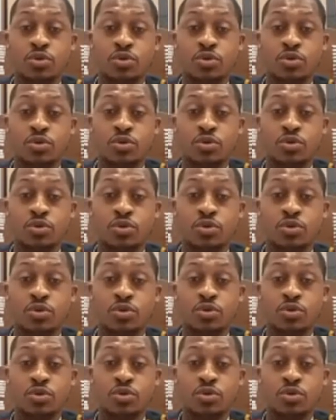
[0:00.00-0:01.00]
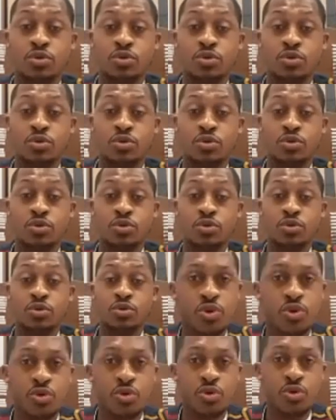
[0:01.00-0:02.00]
frame, you'll find that for many of
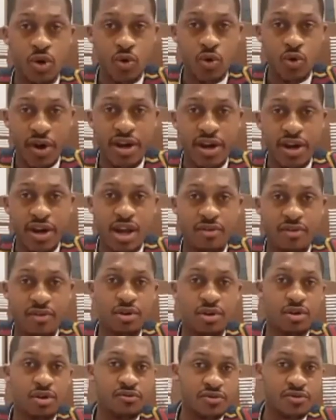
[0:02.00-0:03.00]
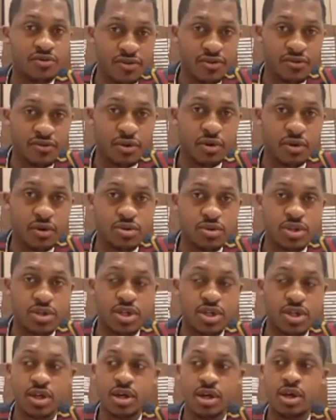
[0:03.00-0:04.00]
us as students, we go through a great level of
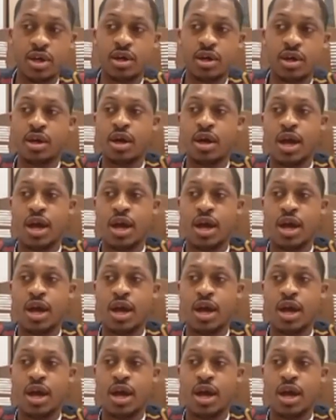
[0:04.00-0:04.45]
difficulty.